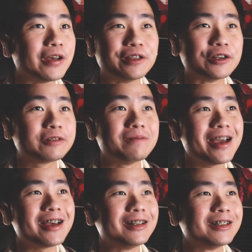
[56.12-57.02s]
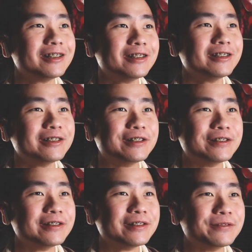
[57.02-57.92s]
And her smile.
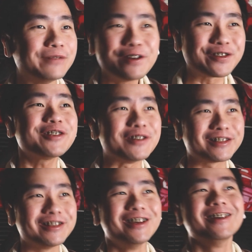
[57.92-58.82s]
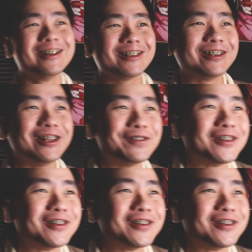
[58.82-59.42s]
Merry Christmas to all